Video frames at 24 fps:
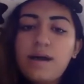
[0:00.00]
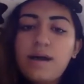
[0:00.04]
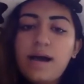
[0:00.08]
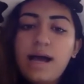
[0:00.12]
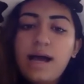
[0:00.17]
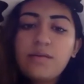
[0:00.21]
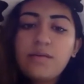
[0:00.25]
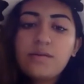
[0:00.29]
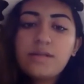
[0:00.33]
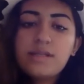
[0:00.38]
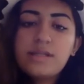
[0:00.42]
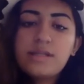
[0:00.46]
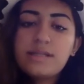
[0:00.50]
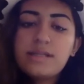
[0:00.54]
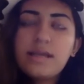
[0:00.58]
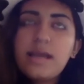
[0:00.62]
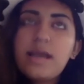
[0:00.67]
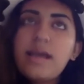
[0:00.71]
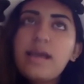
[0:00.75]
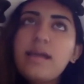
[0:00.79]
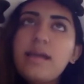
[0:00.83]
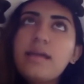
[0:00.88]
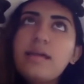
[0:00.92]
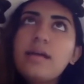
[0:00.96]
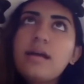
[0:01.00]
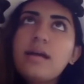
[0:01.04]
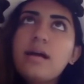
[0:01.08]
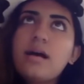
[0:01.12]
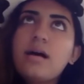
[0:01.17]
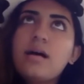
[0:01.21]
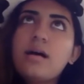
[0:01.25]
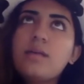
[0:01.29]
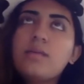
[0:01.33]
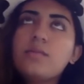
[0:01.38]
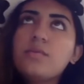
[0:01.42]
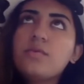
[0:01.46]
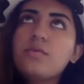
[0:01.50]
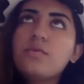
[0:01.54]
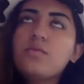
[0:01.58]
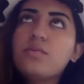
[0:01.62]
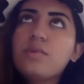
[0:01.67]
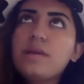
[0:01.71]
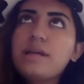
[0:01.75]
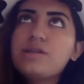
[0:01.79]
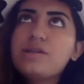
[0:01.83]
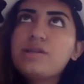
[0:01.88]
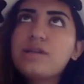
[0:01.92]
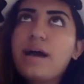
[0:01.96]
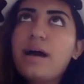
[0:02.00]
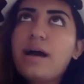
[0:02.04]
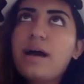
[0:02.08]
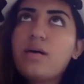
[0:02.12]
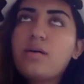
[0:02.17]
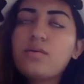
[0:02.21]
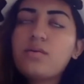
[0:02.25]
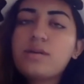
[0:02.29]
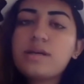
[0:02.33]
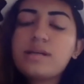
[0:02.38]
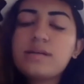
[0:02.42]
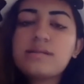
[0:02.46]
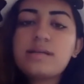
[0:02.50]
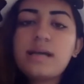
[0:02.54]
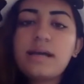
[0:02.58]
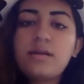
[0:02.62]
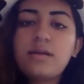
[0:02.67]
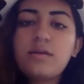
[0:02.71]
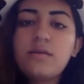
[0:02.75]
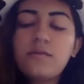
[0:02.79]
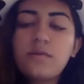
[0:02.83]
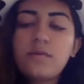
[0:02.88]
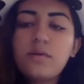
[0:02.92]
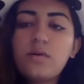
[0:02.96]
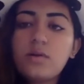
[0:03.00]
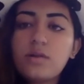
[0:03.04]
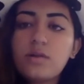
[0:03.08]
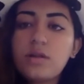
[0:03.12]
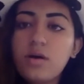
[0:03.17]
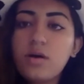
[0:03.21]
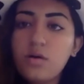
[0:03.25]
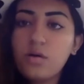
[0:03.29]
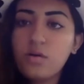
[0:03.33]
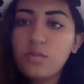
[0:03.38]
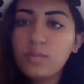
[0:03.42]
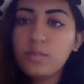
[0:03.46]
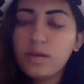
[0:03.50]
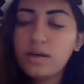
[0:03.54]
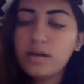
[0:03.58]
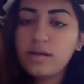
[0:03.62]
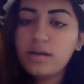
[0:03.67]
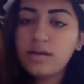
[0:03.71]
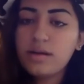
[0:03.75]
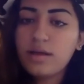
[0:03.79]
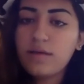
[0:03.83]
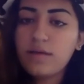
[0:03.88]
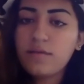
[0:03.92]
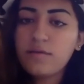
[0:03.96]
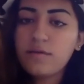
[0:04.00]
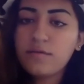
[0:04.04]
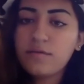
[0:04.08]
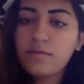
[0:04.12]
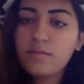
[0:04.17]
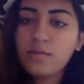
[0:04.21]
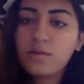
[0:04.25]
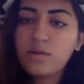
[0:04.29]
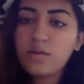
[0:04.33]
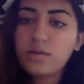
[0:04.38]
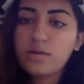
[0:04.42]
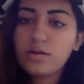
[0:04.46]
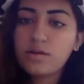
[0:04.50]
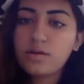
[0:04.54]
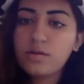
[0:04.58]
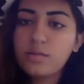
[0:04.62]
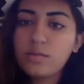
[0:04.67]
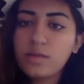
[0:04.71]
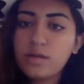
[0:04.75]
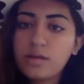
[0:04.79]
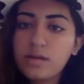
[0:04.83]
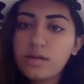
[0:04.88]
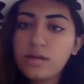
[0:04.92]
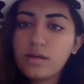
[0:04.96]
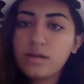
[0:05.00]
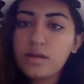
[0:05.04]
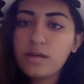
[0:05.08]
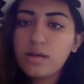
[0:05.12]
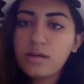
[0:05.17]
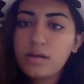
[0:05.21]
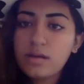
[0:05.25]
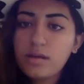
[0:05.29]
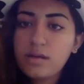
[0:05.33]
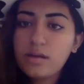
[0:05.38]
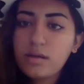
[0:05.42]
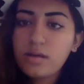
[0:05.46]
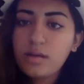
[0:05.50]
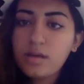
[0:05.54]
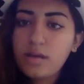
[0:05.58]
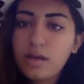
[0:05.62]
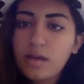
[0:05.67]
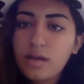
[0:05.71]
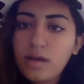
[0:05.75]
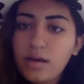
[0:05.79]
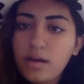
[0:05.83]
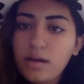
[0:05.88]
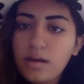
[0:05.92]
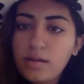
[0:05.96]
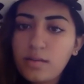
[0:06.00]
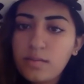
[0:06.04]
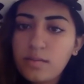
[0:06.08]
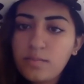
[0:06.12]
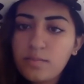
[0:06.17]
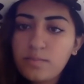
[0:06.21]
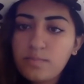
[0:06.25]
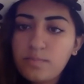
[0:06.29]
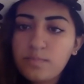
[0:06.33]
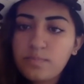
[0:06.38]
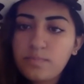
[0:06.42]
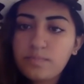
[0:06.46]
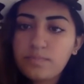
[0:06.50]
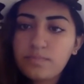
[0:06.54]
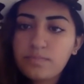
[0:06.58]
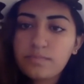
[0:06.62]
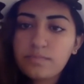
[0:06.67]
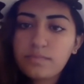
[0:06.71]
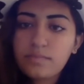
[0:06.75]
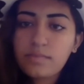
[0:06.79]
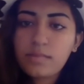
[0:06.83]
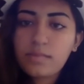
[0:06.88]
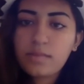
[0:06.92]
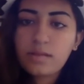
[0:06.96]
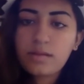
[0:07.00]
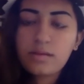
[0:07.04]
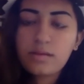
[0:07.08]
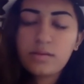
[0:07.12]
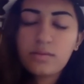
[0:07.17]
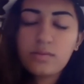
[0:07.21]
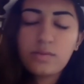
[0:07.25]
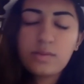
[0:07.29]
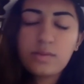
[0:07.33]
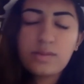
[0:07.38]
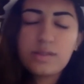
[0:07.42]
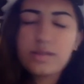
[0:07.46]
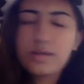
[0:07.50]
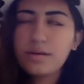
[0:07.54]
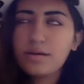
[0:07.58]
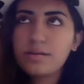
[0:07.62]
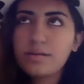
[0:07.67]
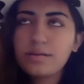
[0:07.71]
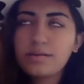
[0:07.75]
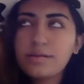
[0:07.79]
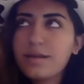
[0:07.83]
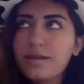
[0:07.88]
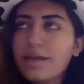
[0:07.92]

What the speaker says: I would say reach out, because I know for Oklahoma, if you're from Oklahoma, um, what's it called?